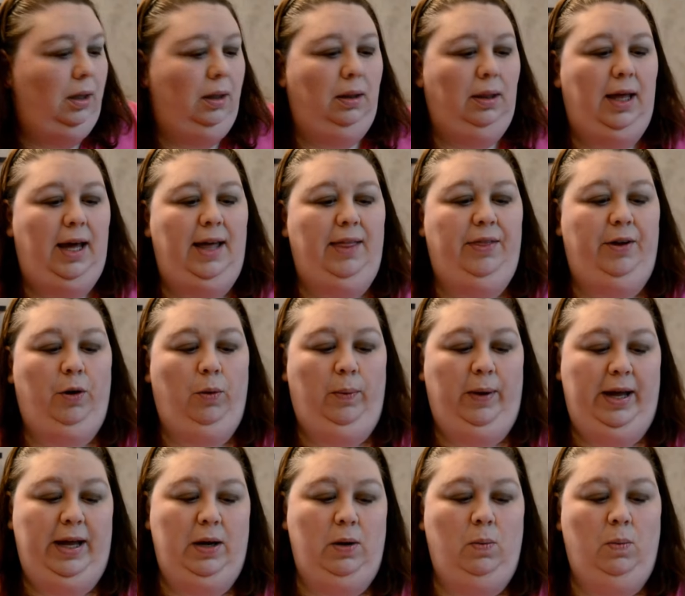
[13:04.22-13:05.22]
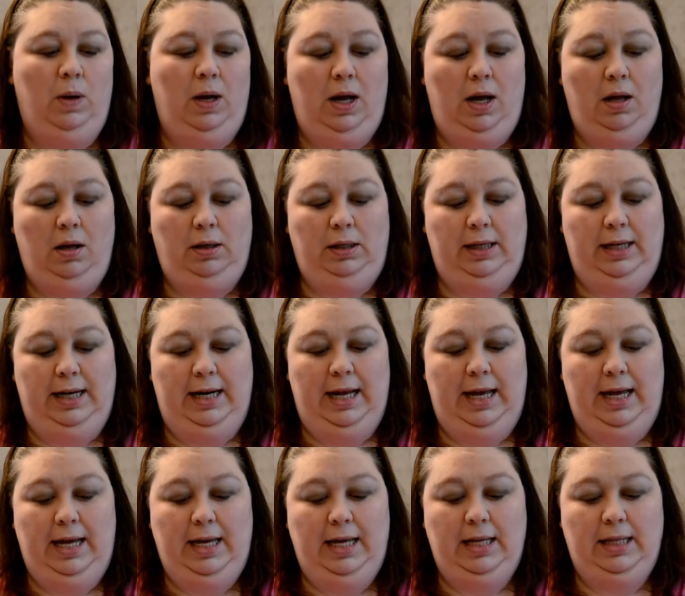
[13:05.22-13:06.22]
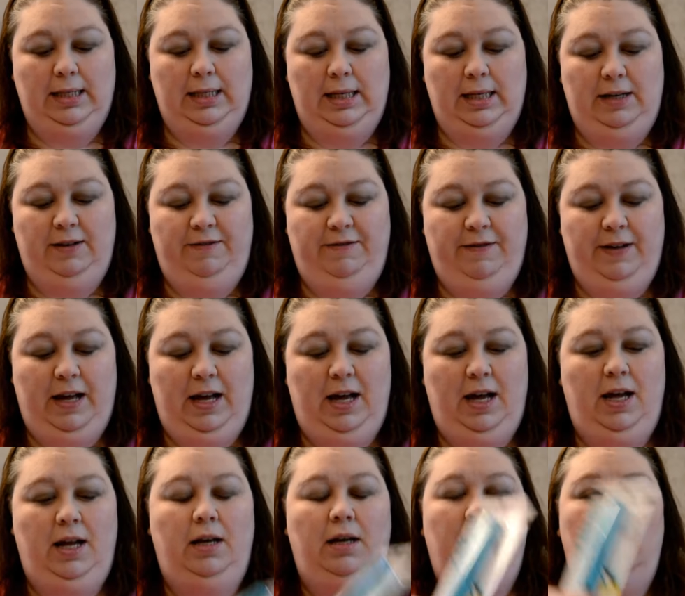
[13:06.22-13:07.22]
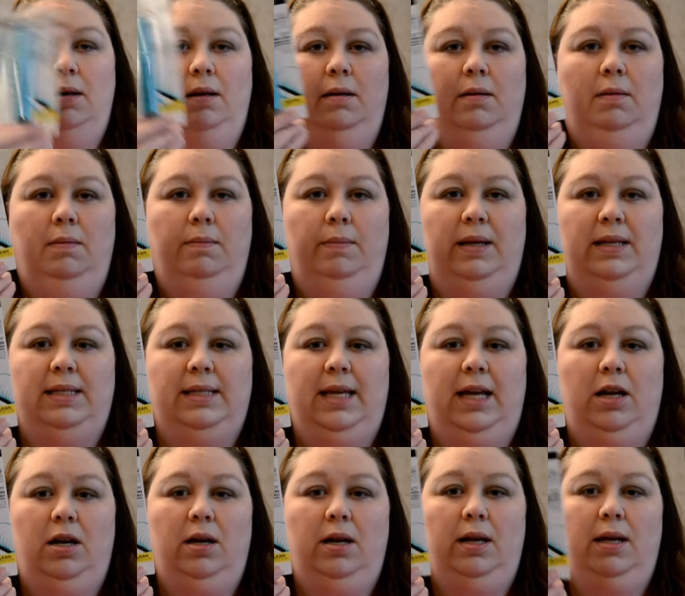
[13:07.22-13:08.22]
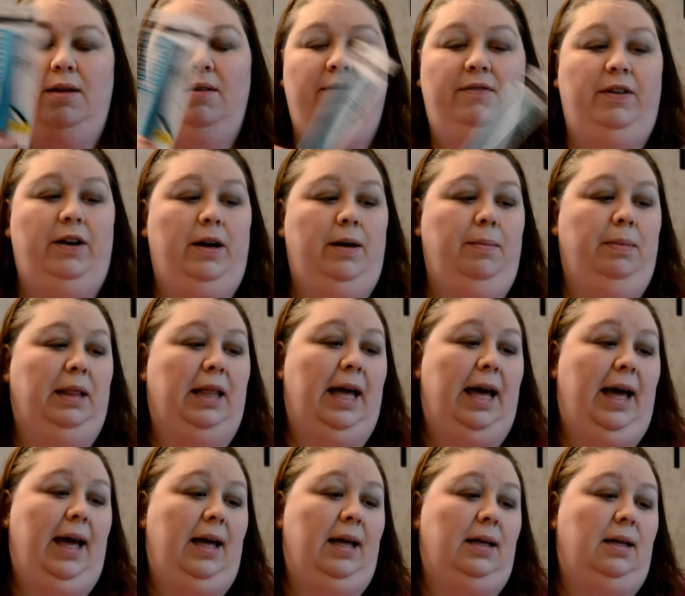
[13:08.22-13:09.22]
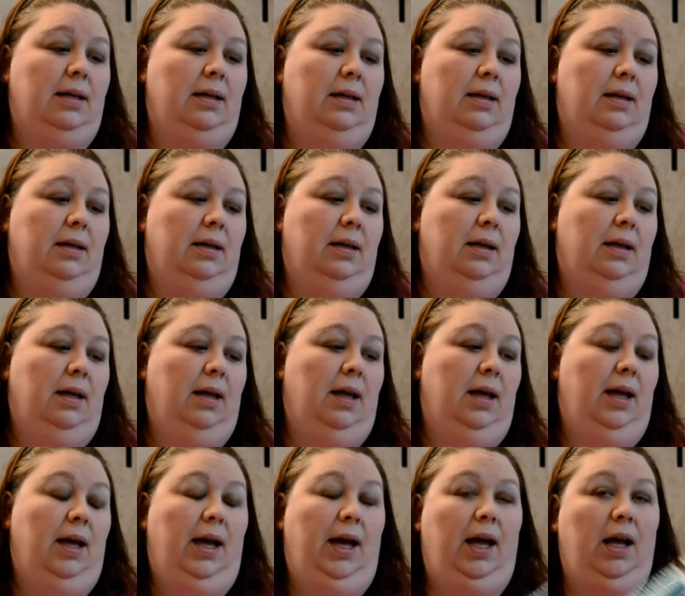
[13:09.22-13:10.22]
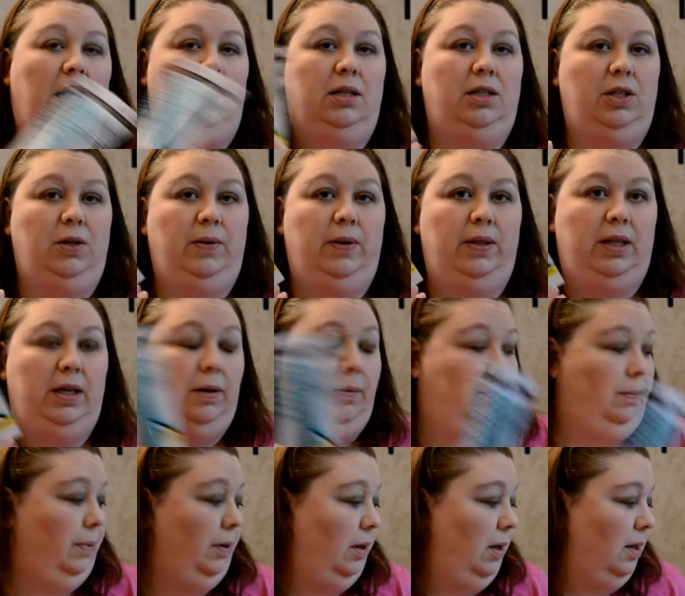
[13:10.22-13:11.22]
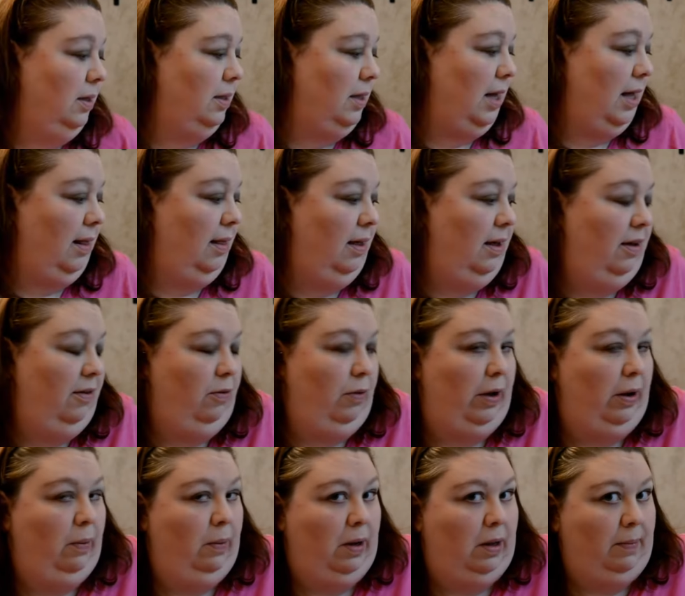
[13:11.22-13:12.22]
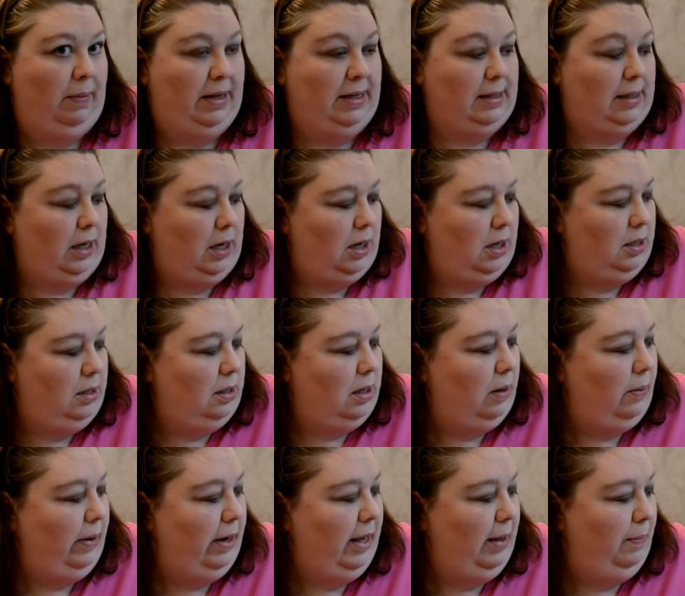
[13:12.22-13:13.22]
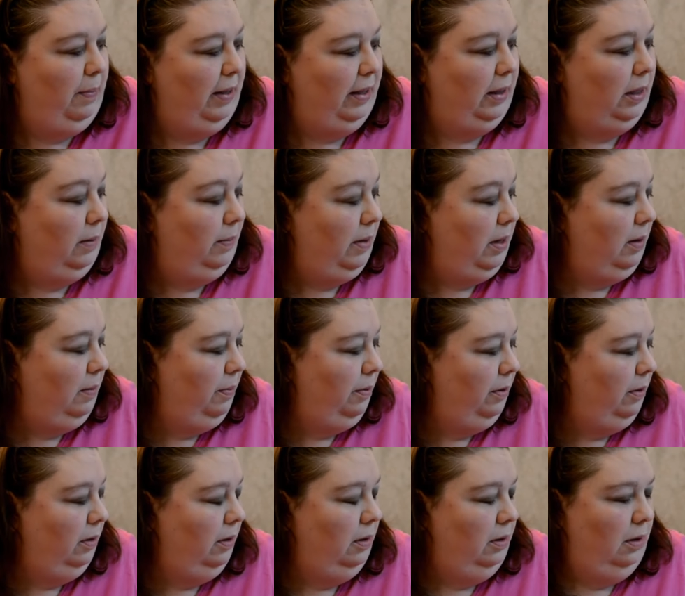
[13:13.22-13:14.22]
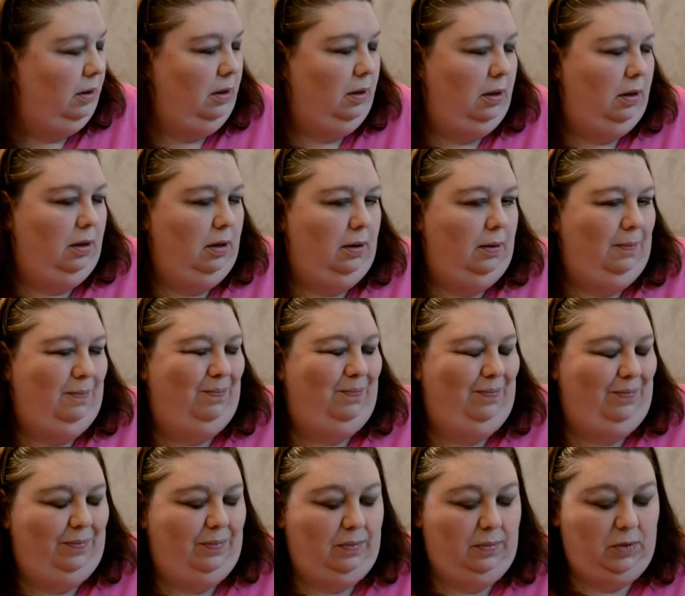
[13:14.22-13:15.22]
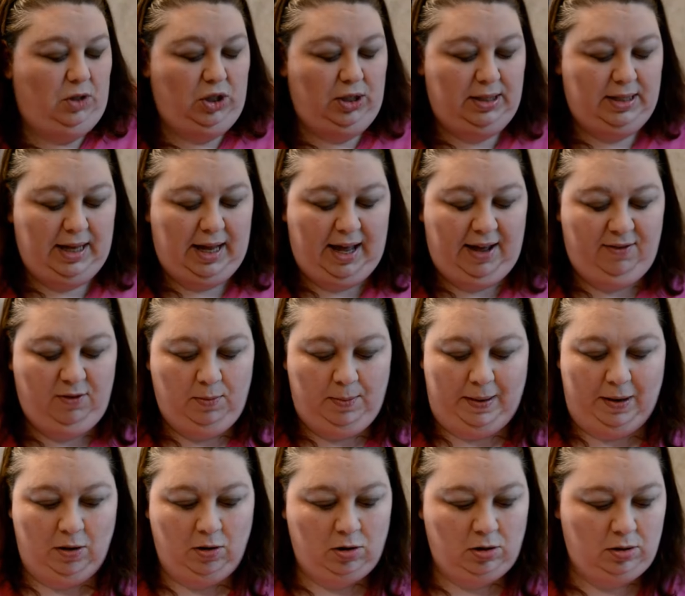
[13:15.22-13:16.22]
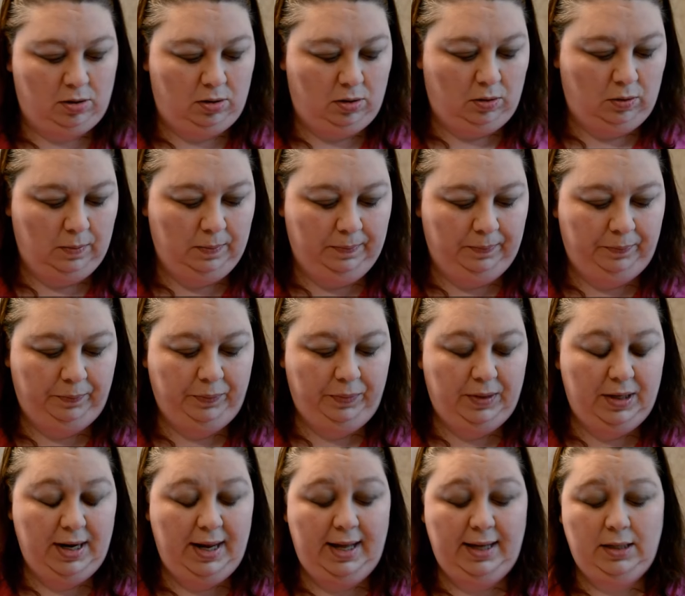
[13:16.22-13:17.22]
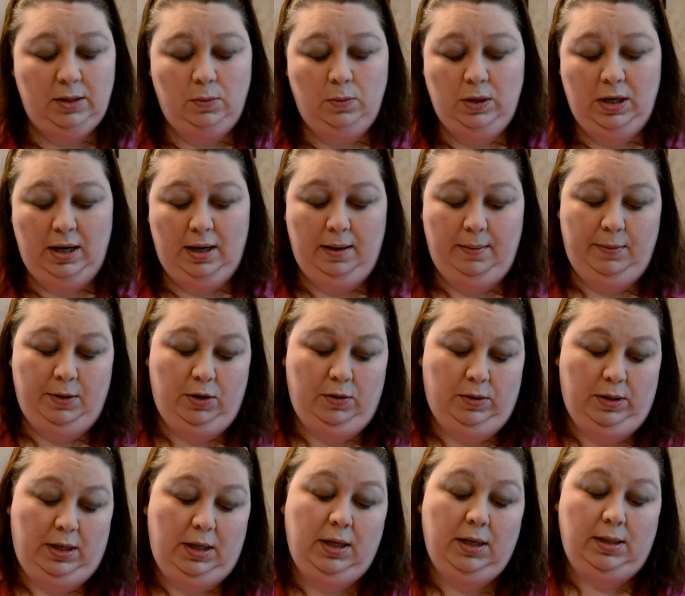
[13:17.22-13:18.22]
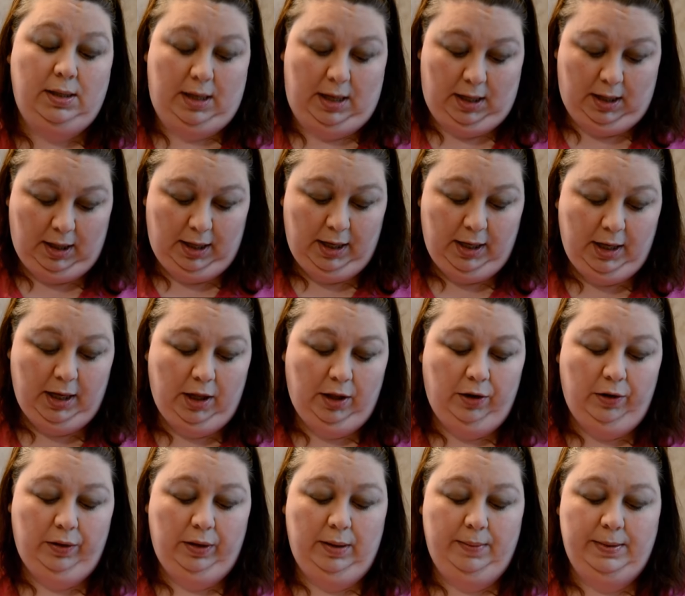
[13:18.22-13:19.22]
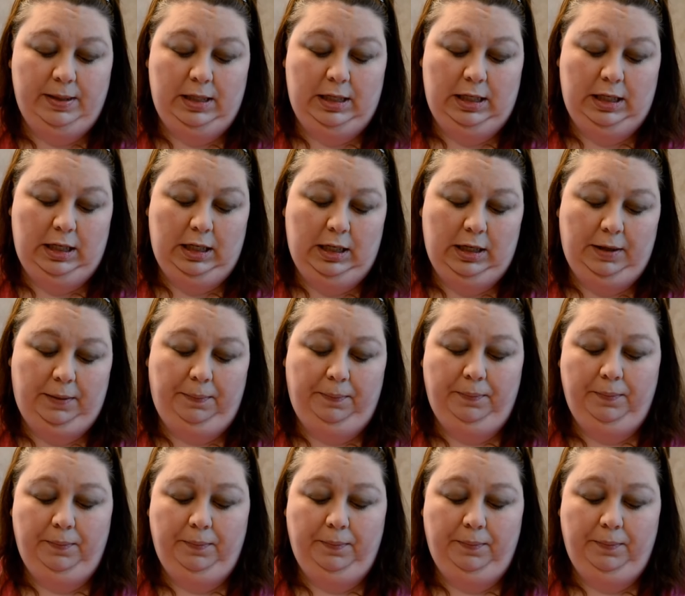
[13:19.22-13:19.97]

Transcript: They had their Wet and Wild Enhance and Define mascara in very black. I got two of them because I love Wet n Wild mascara. So I went ahead and picked them up just to have in my arsenal. The next one I'm using is LA Color Lipstick.